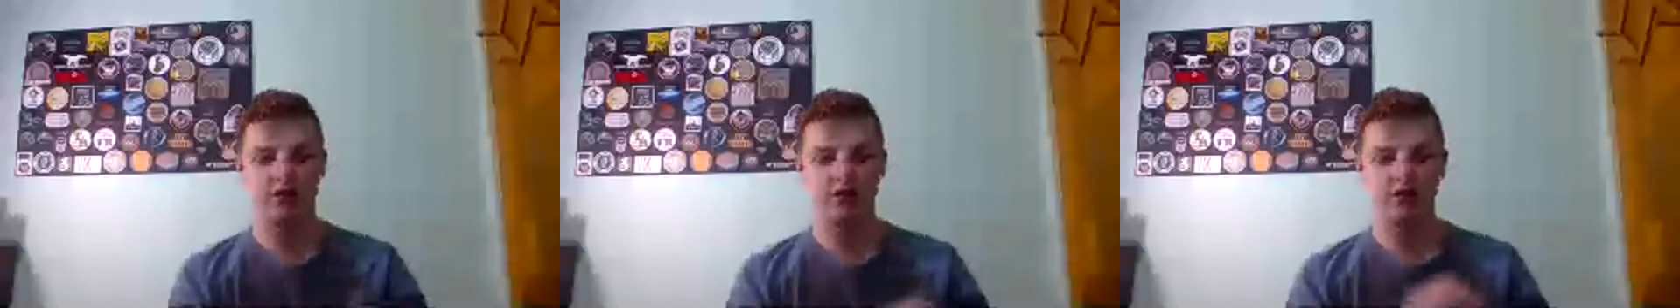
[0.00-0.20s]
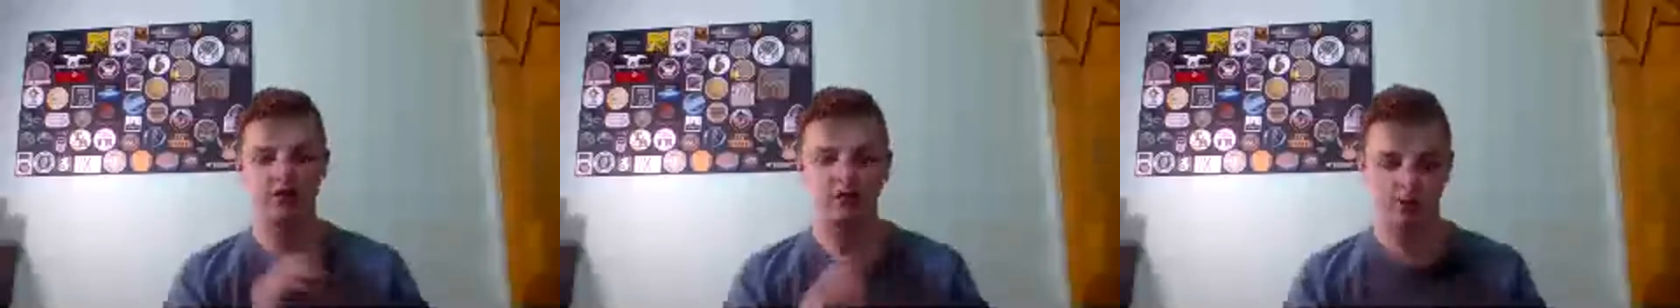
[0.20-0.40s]

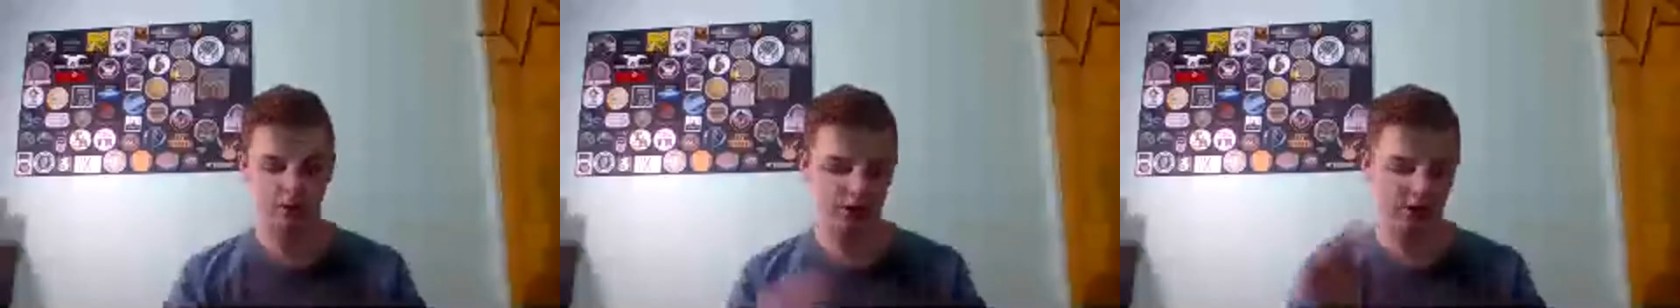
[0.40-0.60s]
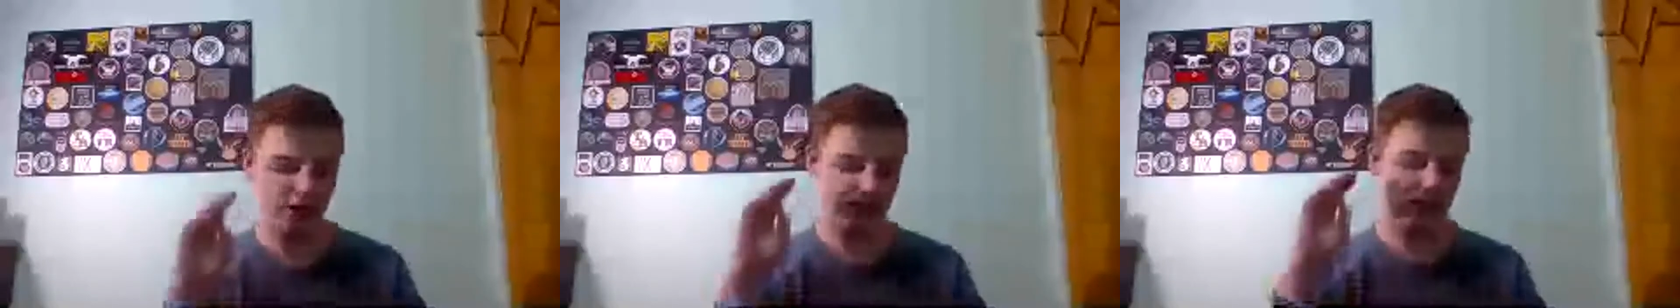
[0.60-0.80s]
It's a
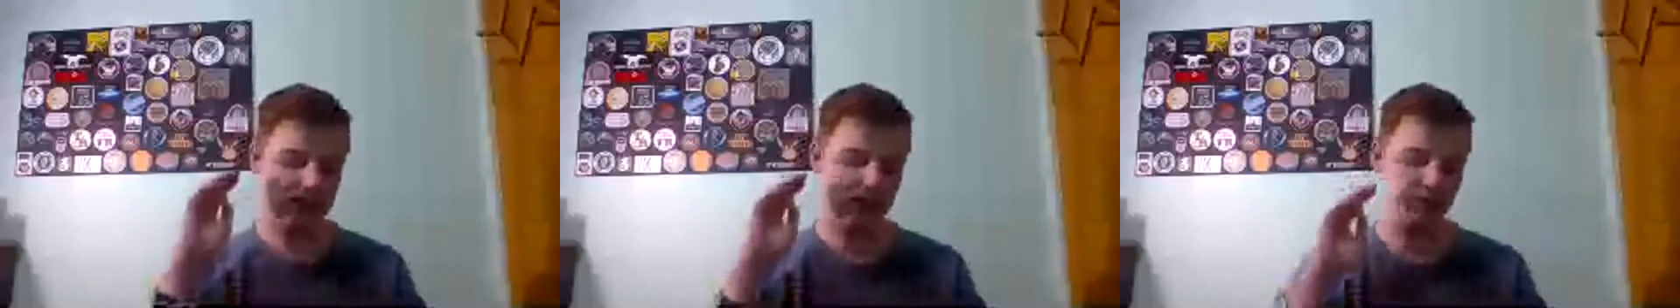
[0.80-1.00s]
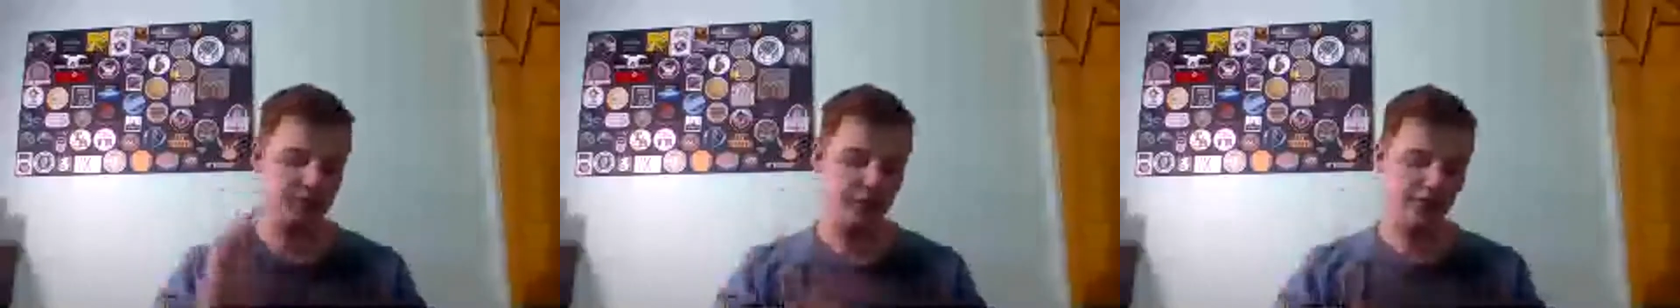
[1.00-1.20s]
Morgan,
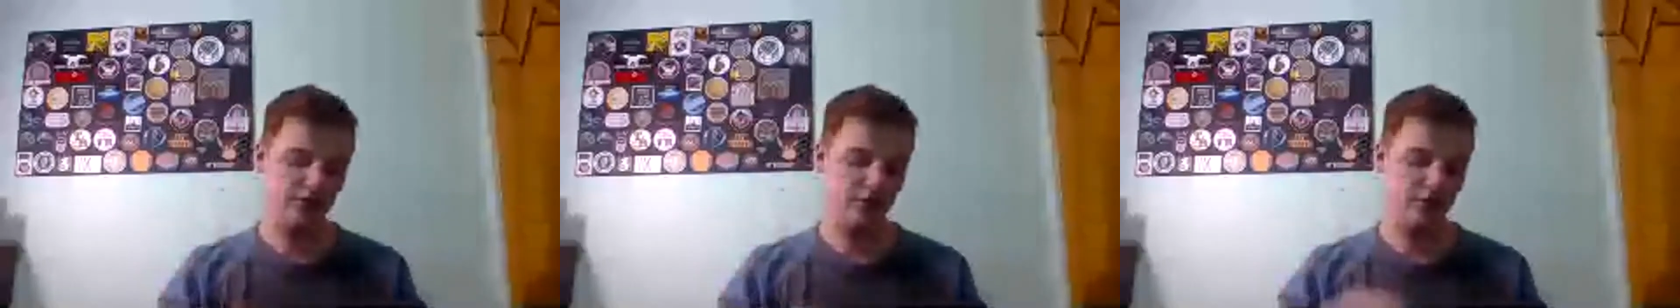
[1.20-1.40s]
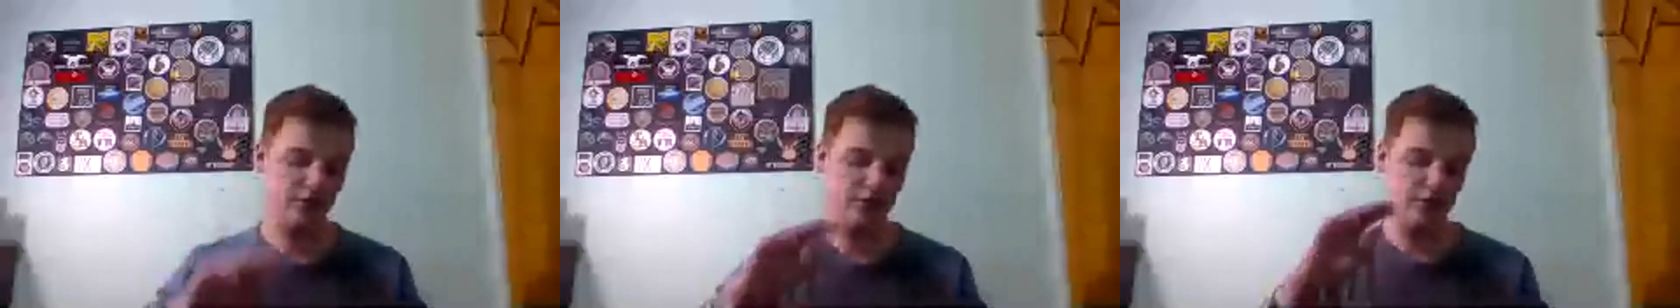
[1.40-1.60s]
it's a
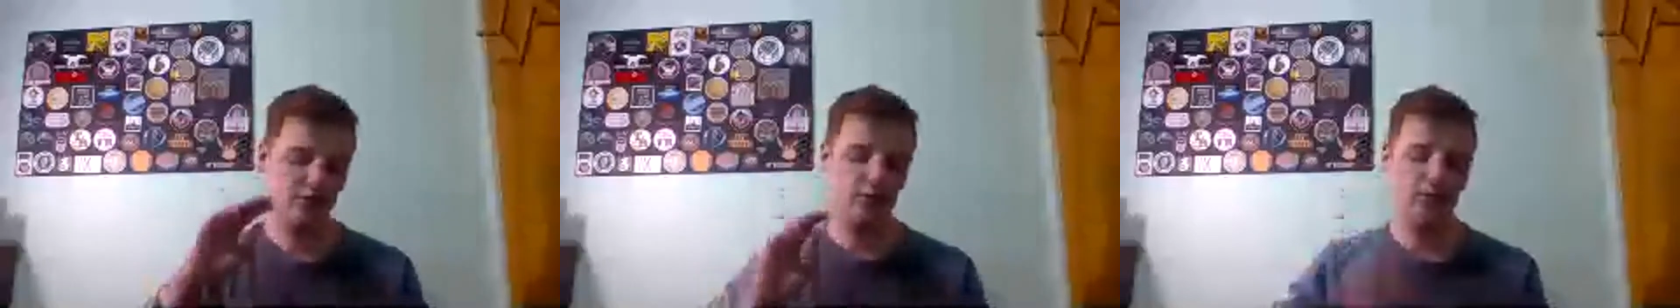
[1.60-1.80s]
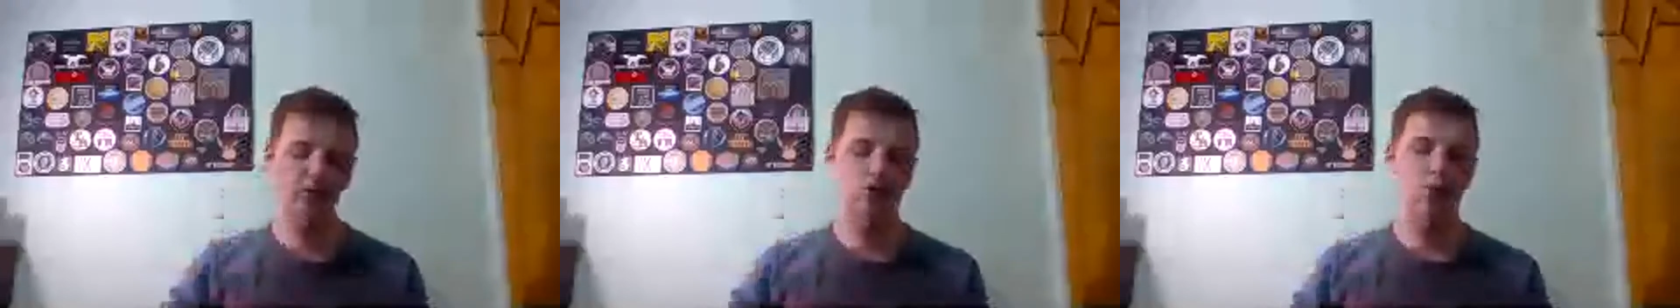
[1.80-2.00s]
Buffalo nickel,
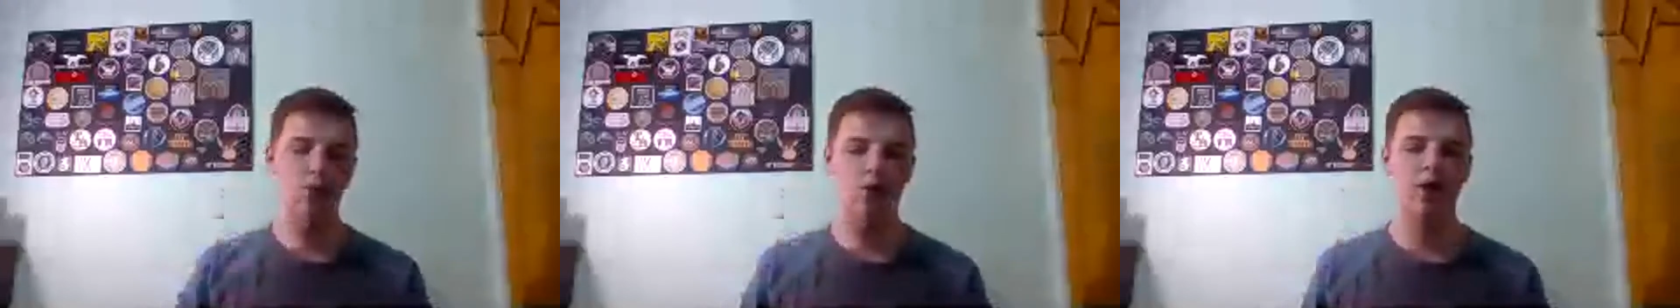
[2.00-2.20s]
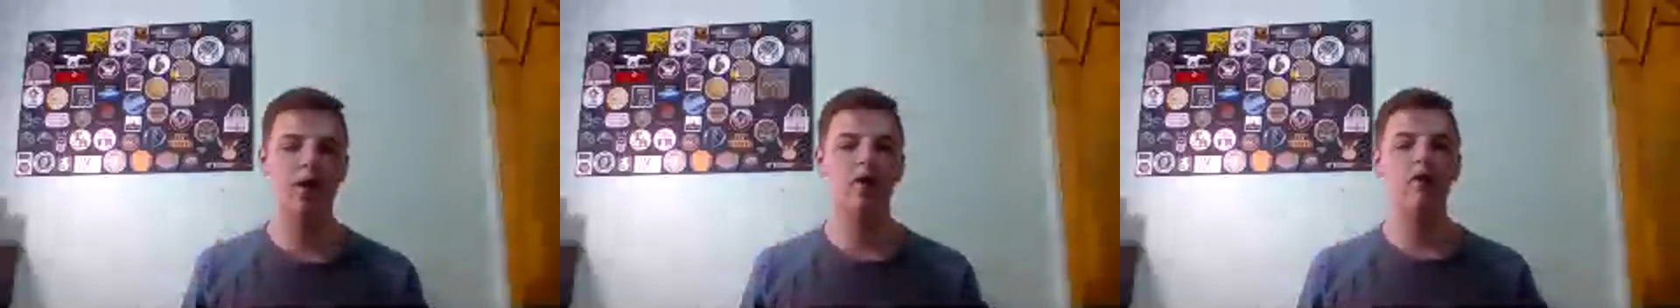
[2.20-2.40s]
and it's a
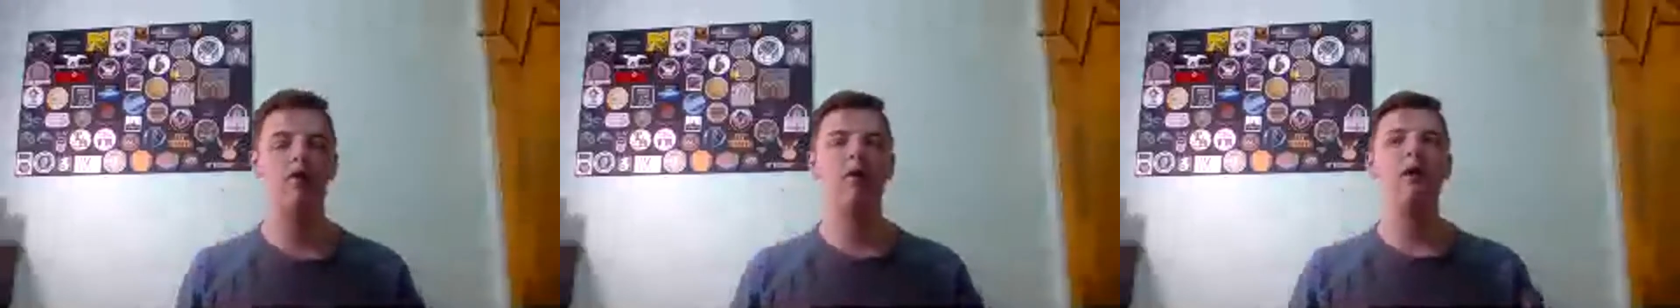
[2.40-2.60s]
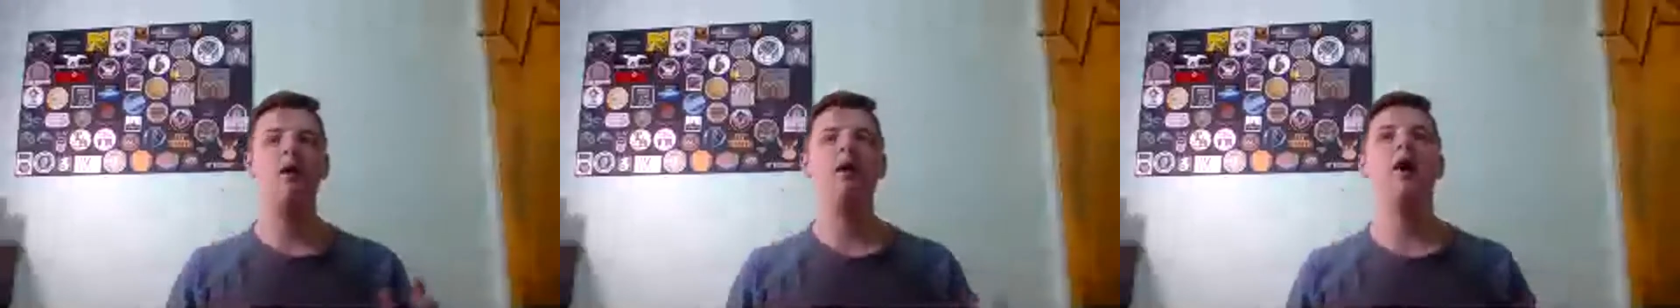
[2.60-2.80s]
war
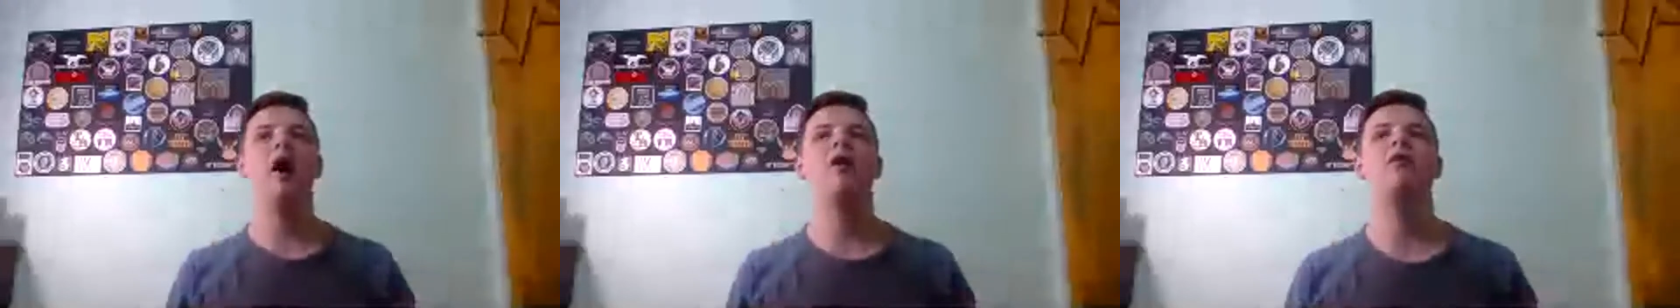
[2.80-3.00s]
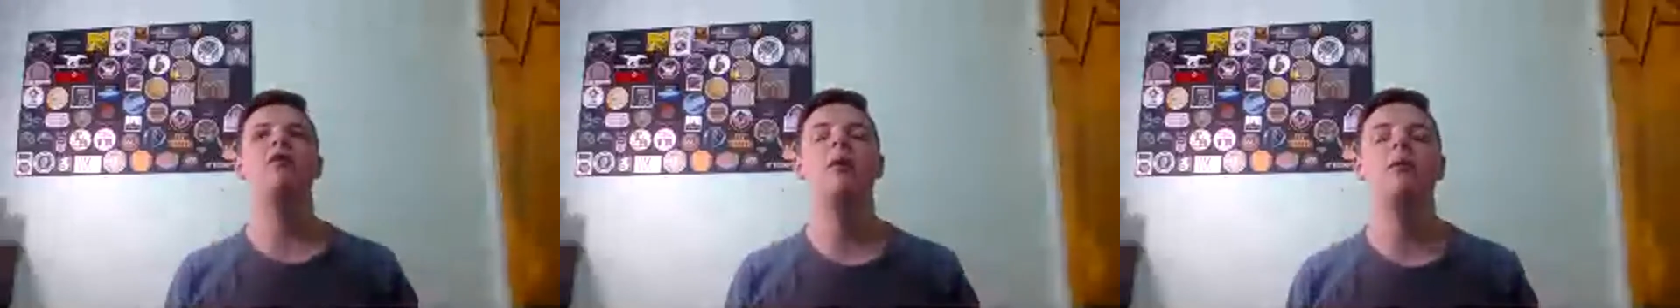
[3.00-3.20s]
nickel. I
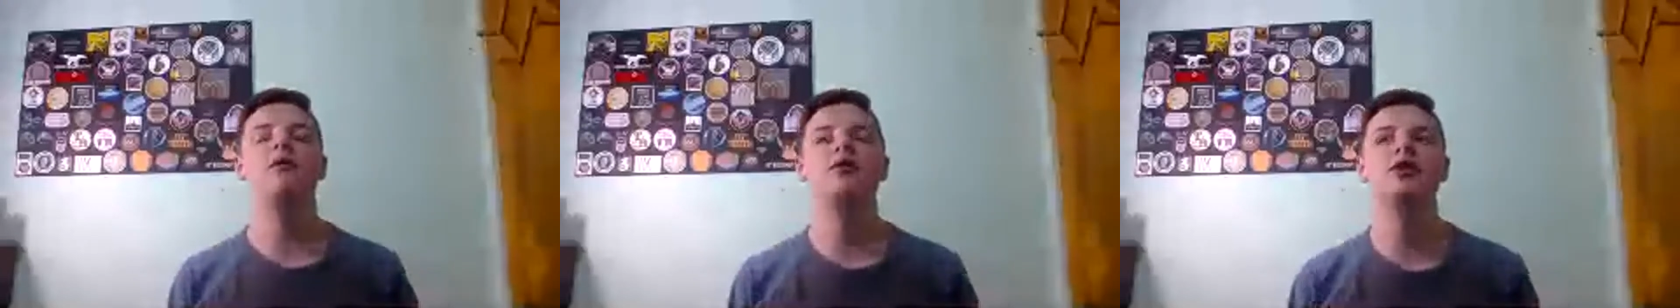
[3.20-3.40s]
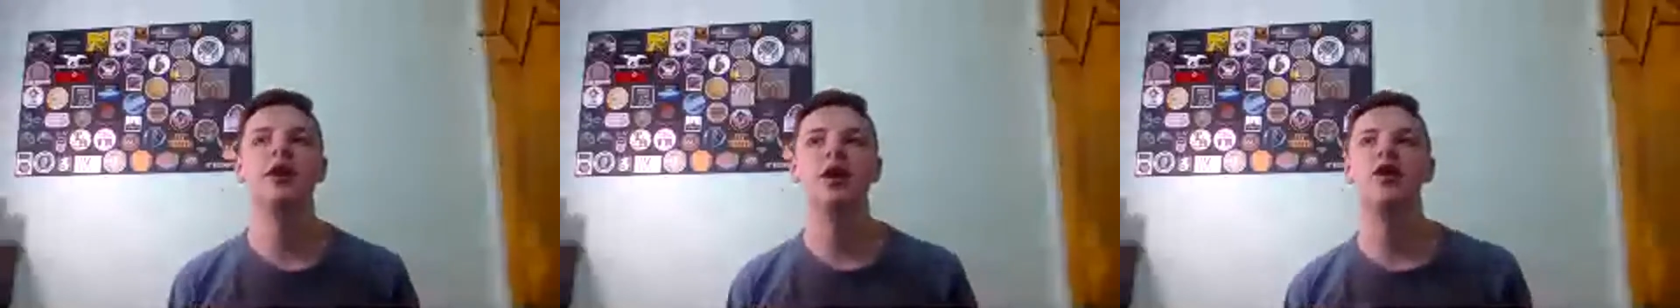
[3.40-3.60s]
have them up for
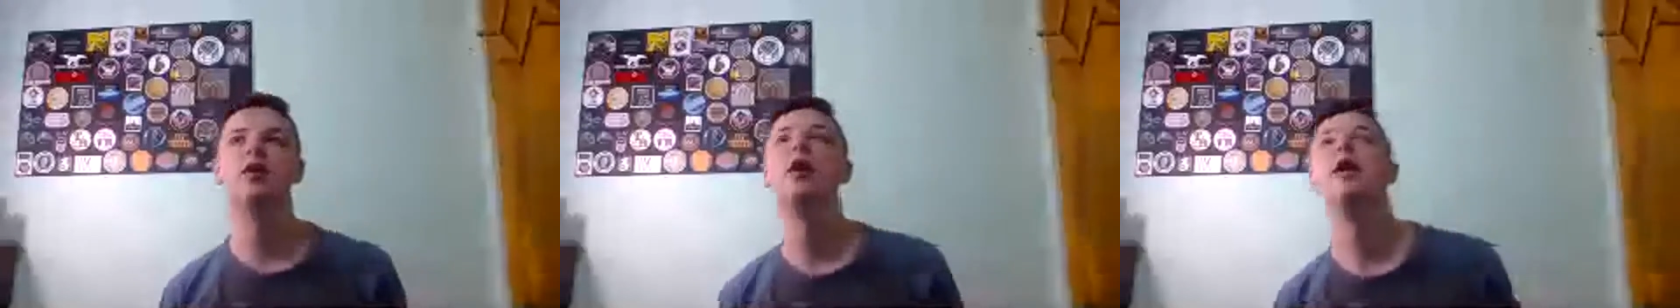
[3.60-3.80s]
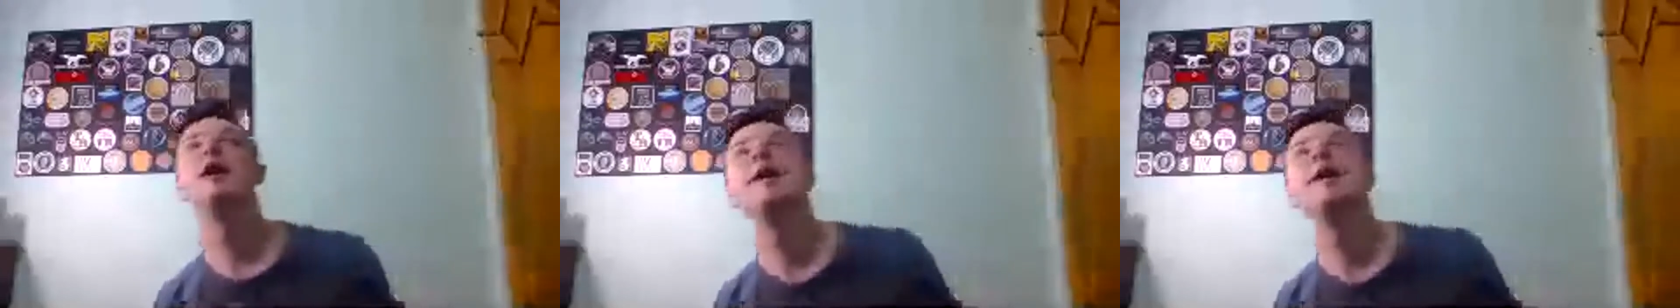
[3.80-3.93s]
sale.